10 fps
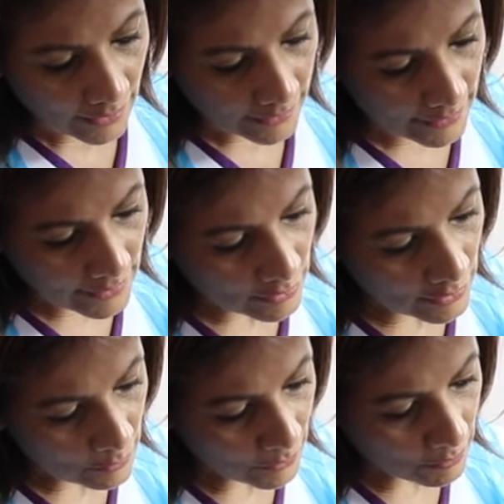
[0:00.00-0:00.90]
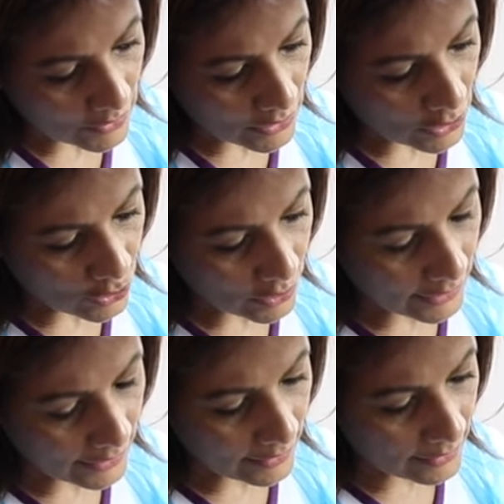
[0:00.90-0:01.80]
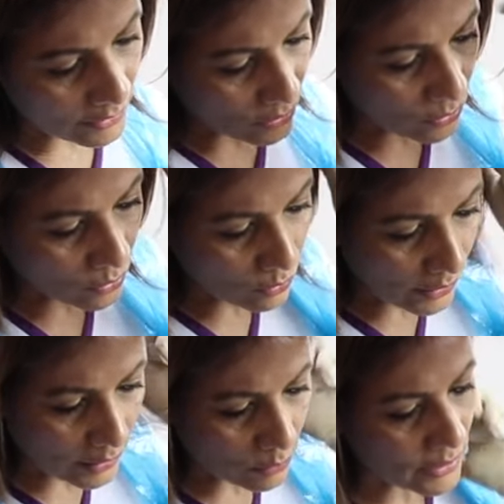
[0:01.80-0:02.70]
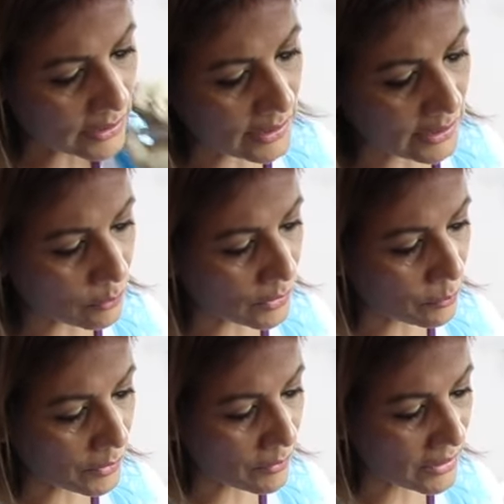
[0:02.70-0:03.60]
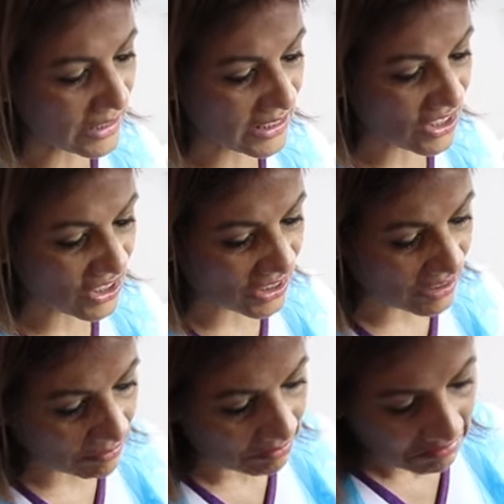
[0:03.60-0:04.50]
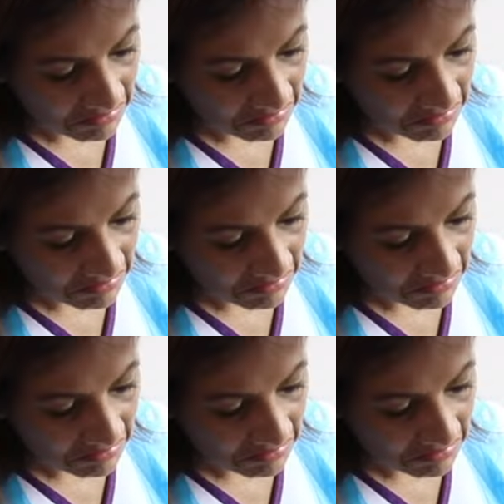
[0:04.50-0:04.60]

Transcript: And then there's pigmentation here. So I would say with the pigmentation,